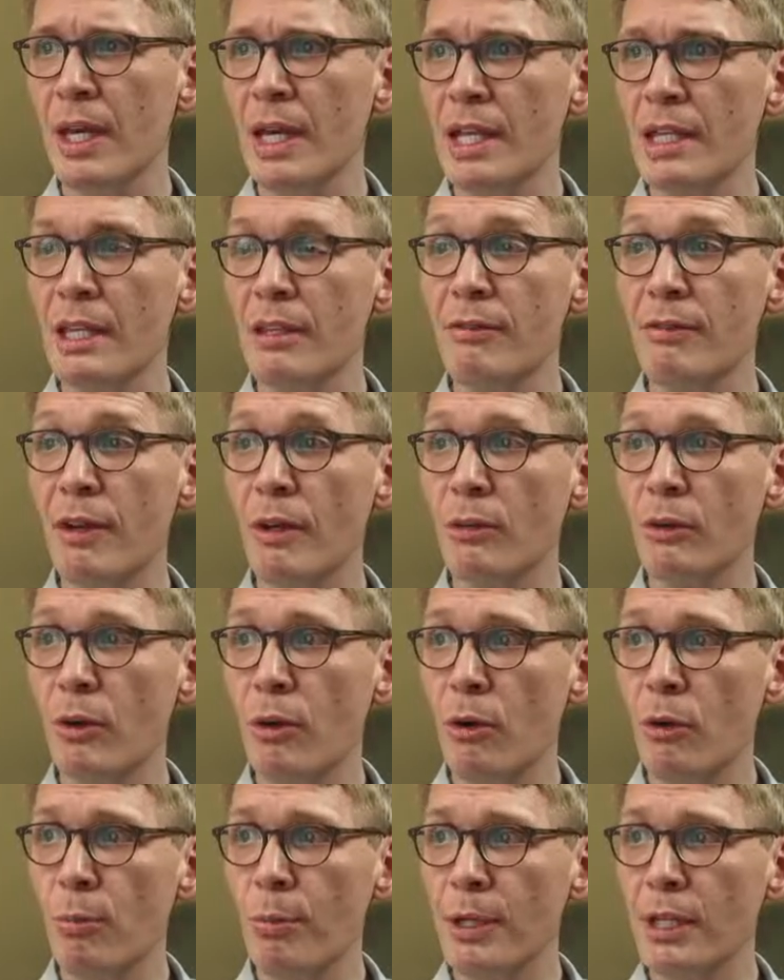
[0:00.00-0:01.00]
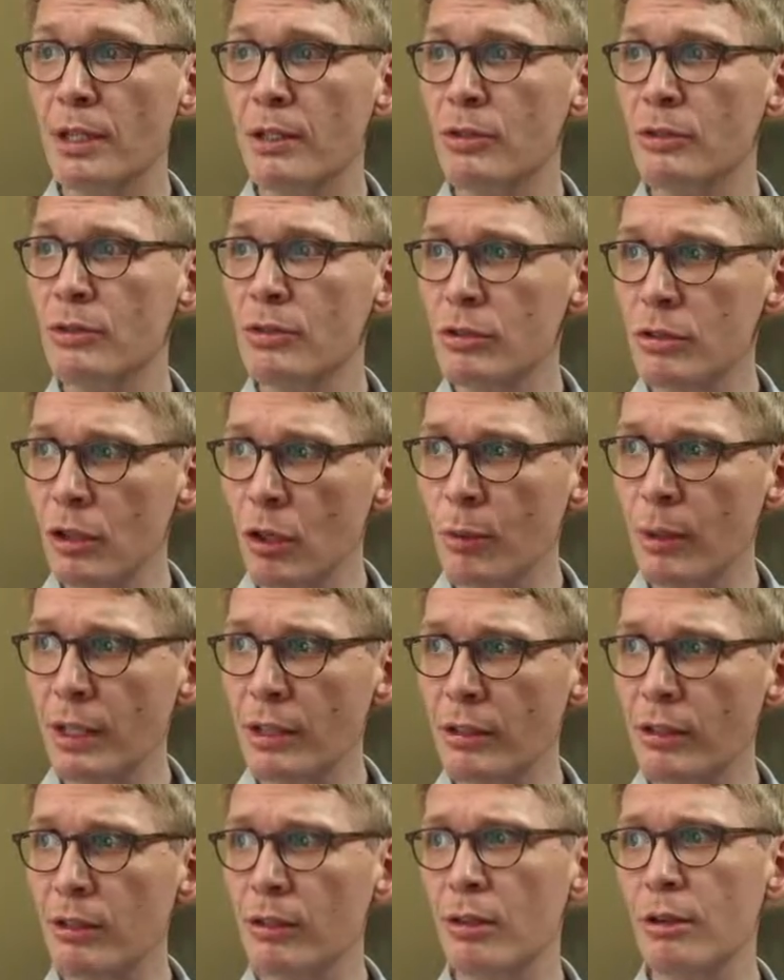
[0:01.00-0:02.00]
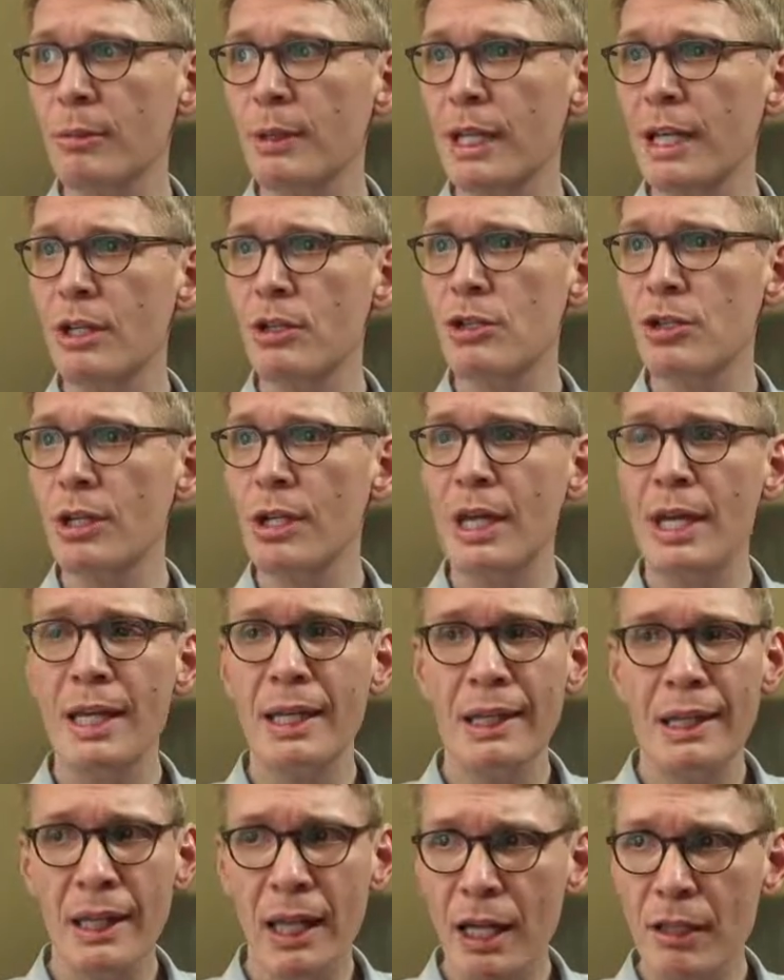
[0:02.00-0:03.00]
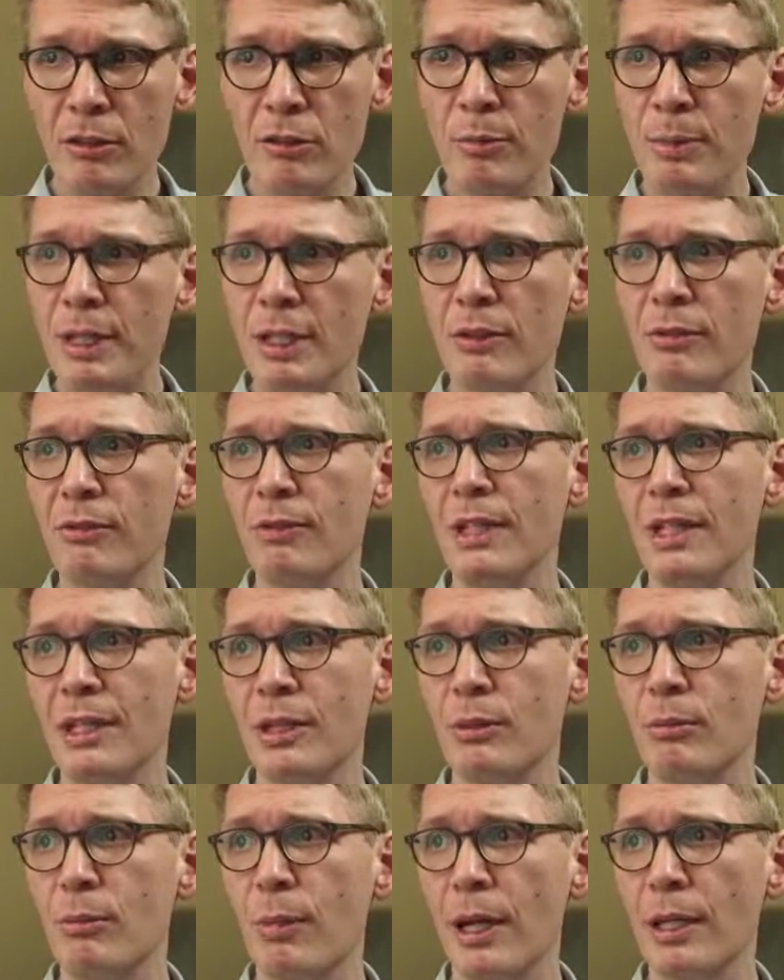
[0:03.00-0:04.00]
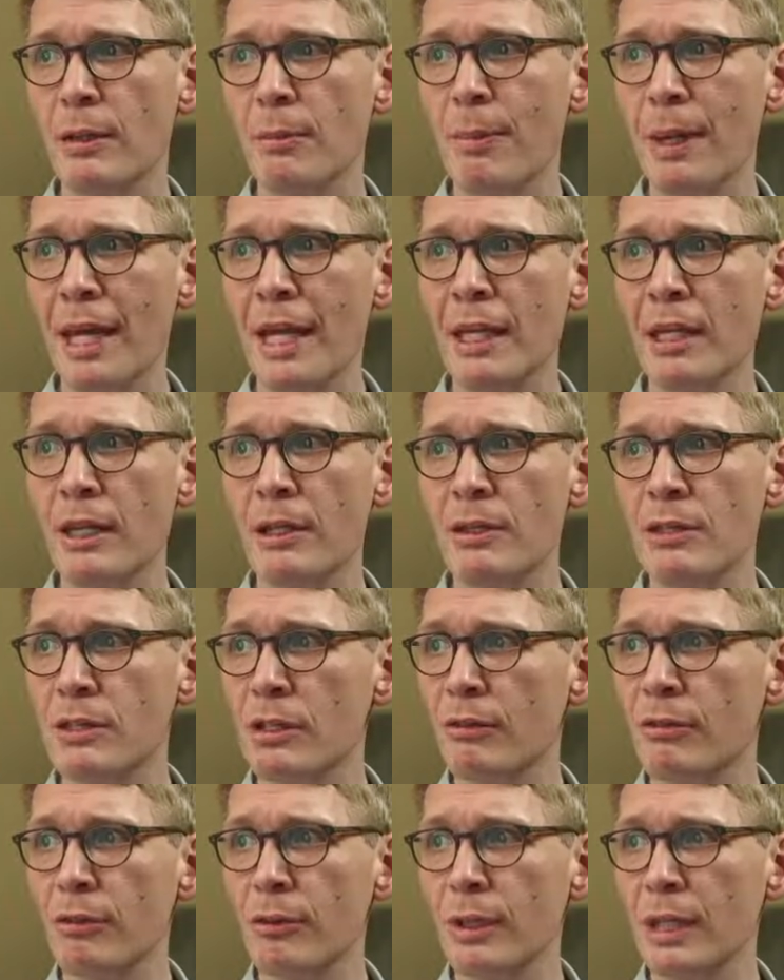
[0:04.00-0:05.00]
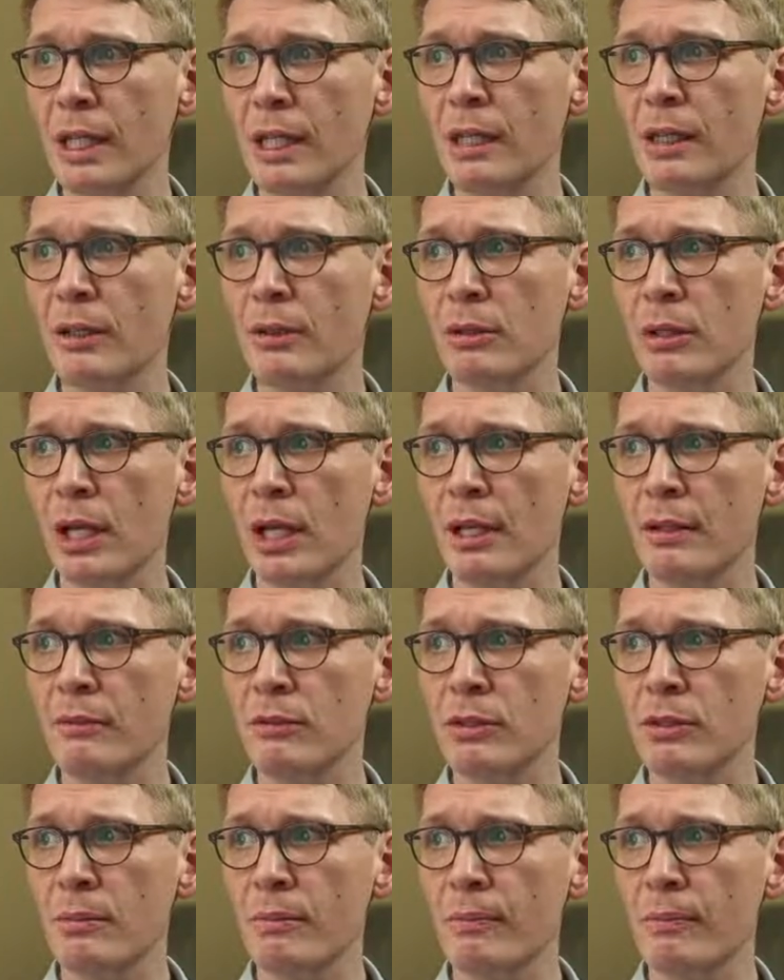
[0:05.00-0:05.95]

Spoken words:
They found hope in the stoic determination not to be defeated by the pain and suffering in their lives.